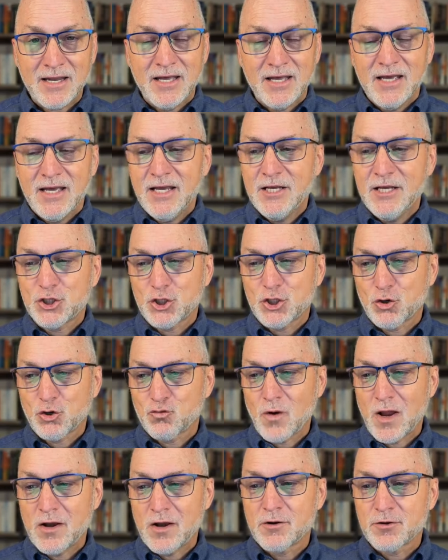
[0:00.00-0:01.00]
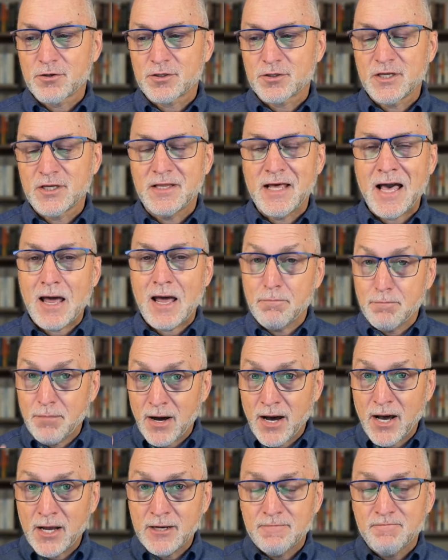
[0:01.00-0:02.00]
He surrenders to that.
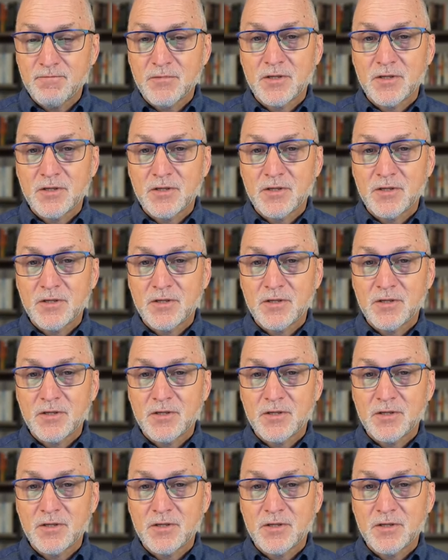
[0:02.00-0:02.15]
But